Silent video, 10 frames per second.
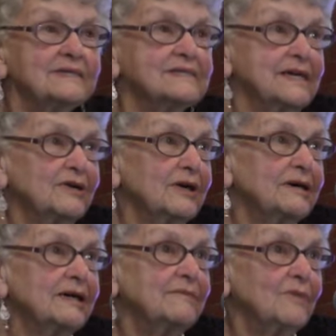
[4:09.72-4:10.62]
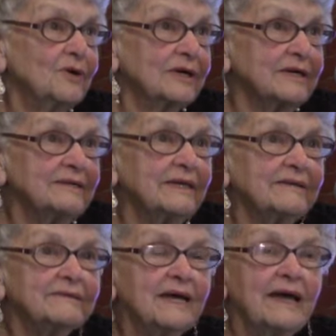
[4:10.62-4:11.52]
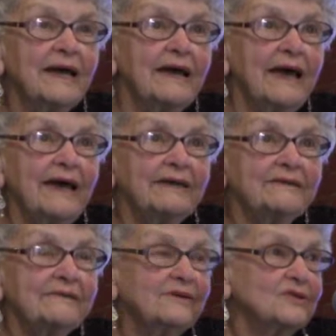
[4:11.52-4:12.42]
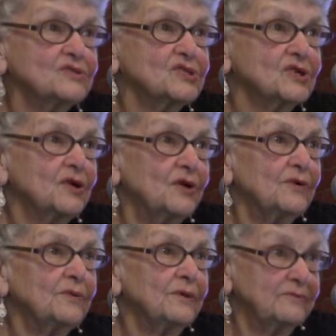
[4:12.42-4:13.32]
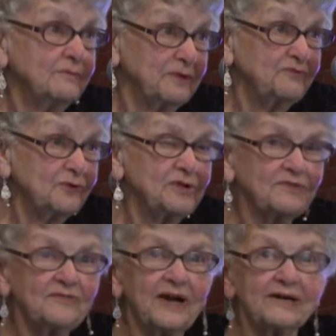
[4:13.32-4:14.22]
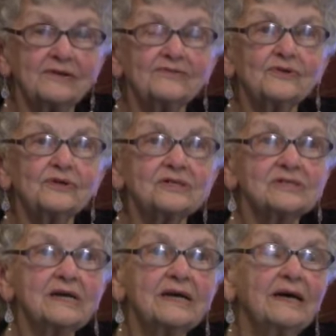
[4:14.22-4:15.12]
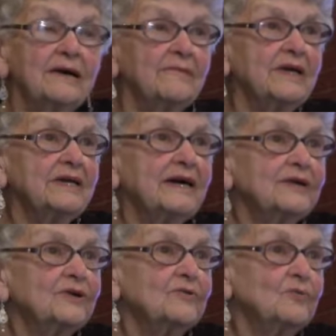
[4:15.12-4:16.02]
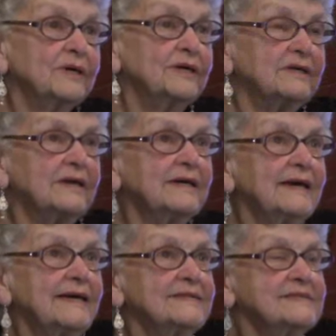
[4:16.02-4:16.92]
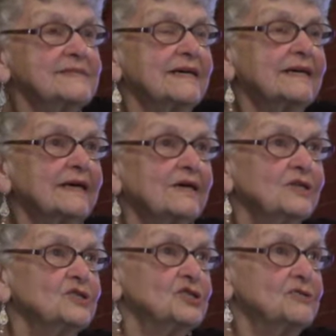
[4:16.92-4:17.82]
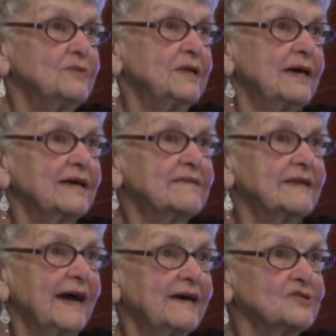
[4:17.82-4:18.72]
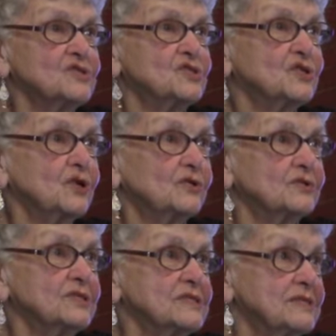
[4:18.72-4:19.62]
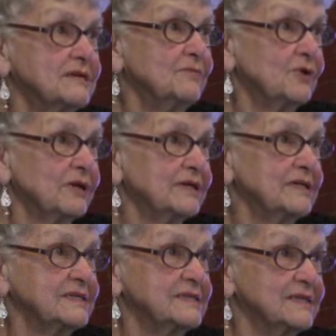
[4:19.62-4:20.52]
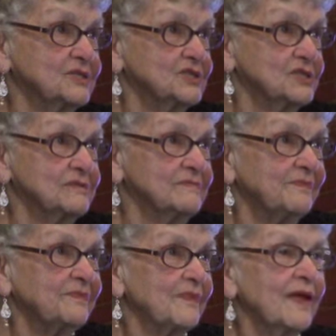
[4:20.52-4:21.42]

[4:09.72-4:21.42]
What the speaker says: Sarah Morgan had, years ago, before the fire of course, made out her will and said she would like the house to go to some organization,